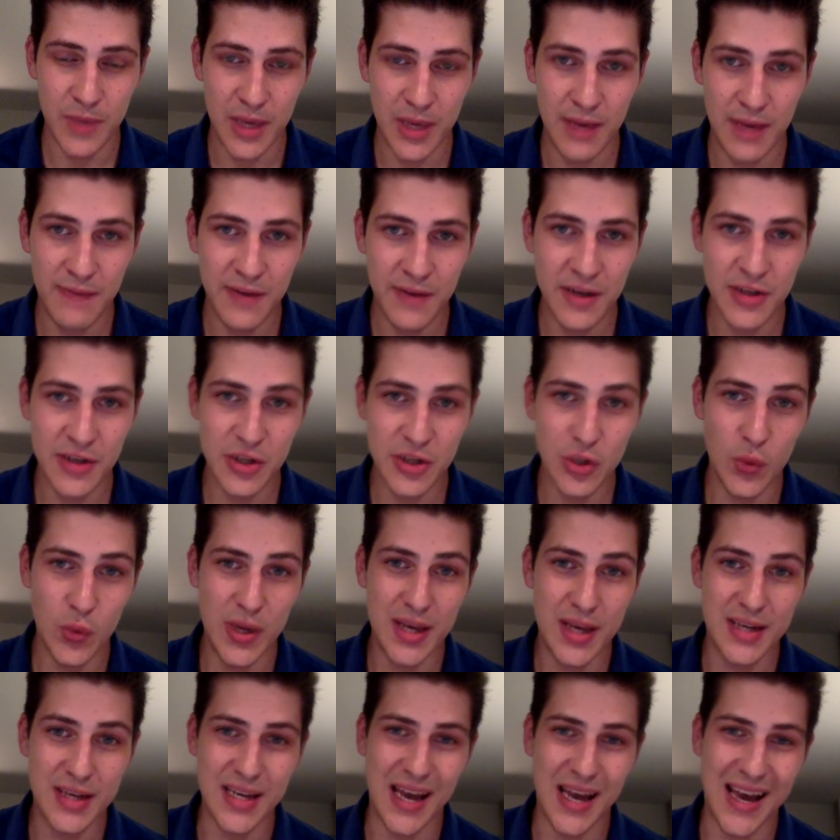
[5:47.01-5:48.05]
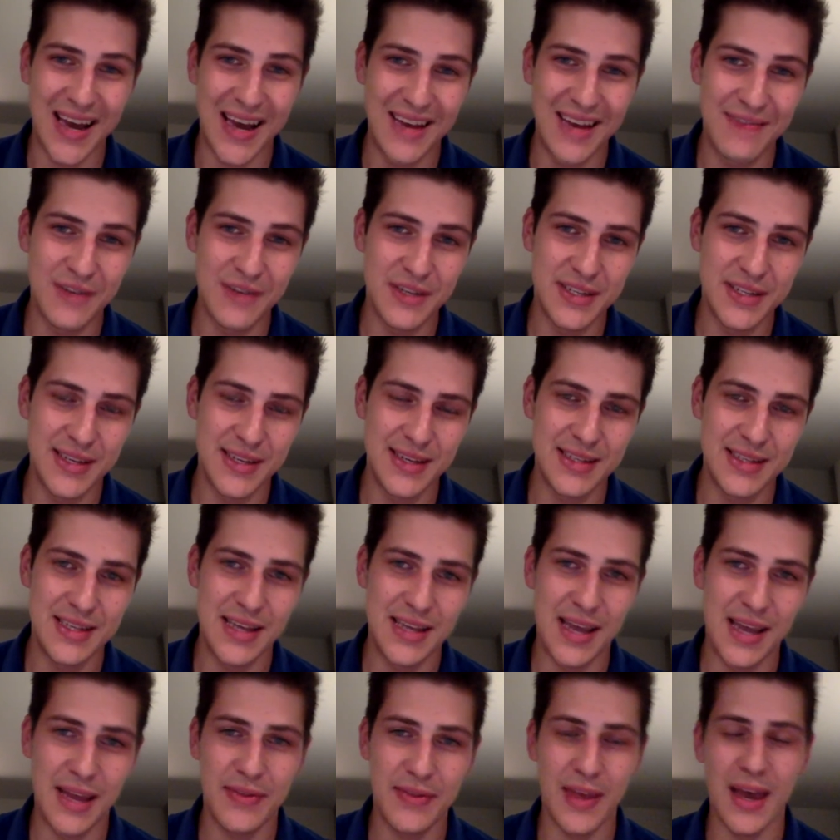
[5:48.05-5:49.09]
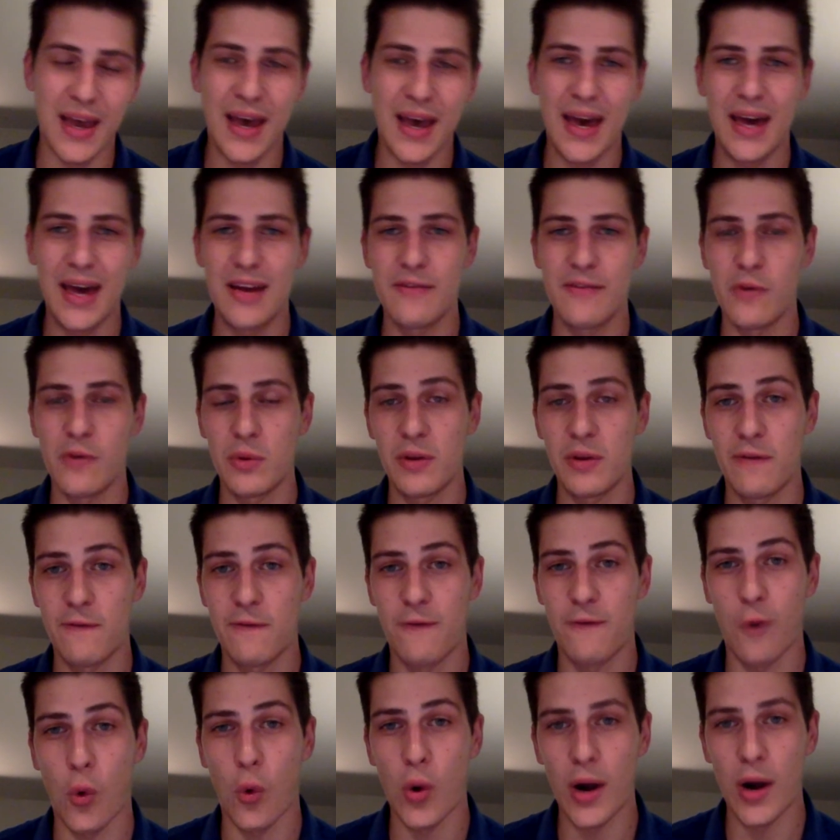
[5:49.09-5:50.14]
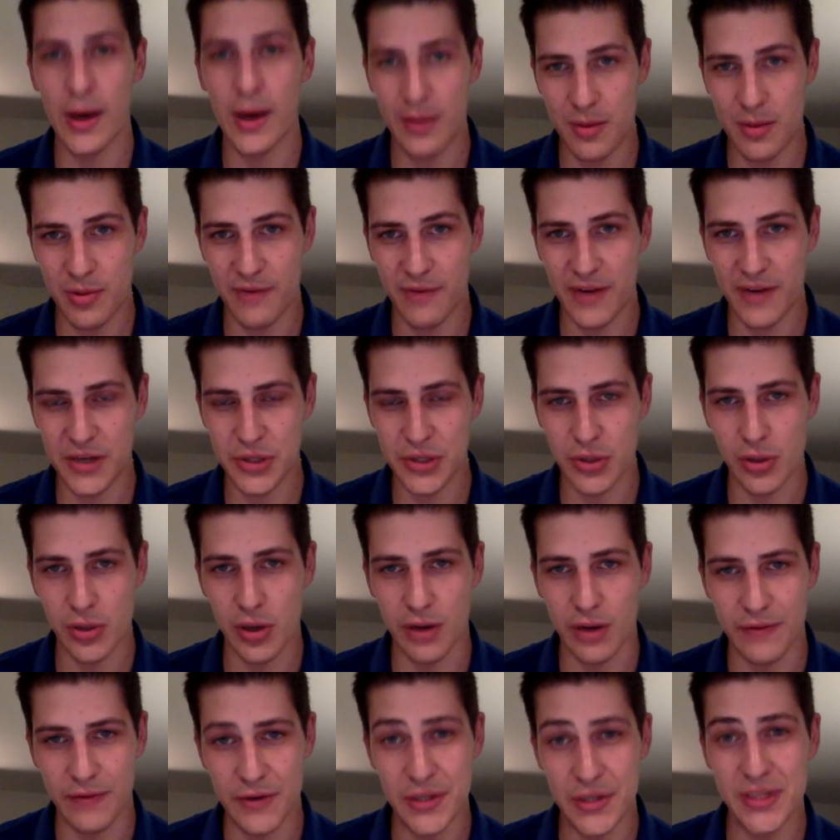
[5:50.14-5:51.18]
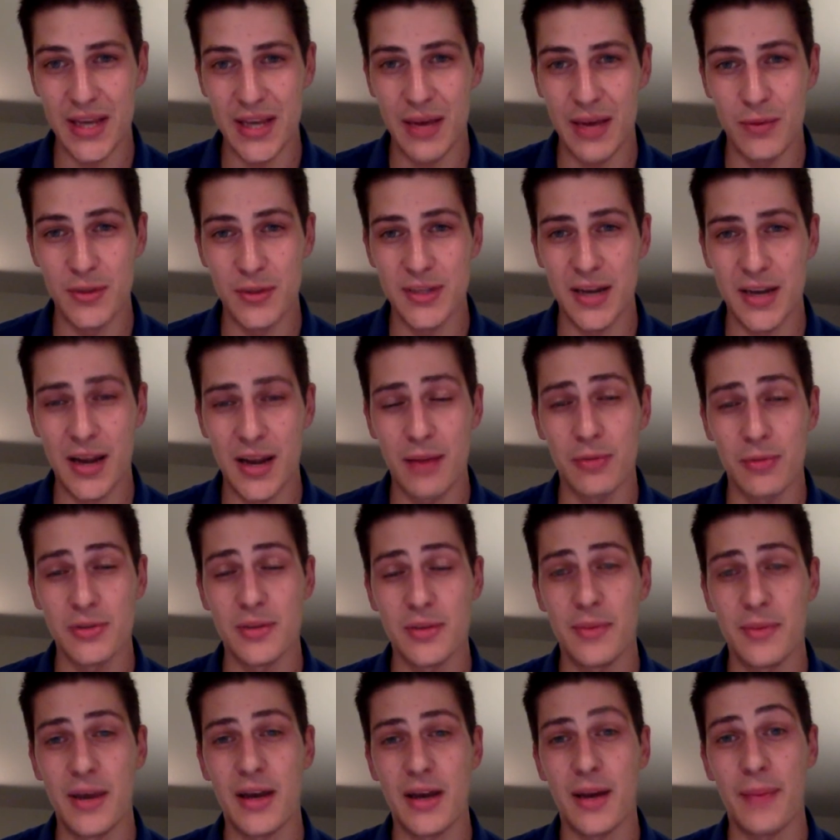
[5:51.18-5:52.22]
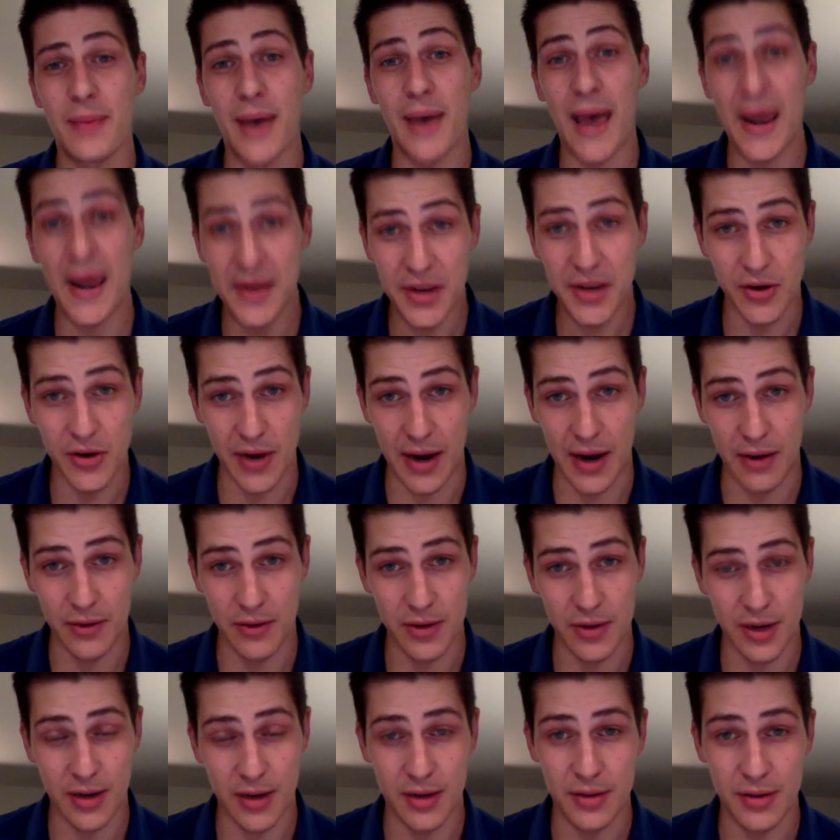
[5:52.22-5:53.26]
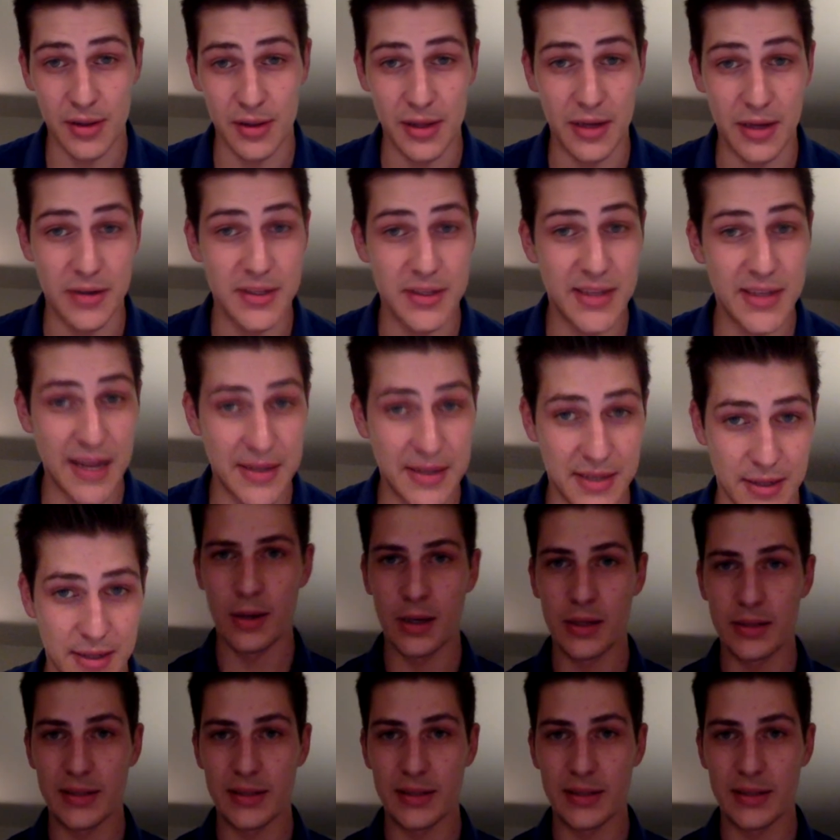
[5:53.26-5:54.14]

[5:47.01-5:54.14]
He finished the week tied for 68th ahead of only four other professional golfers and was unable to make up any ground on the leader Stenson.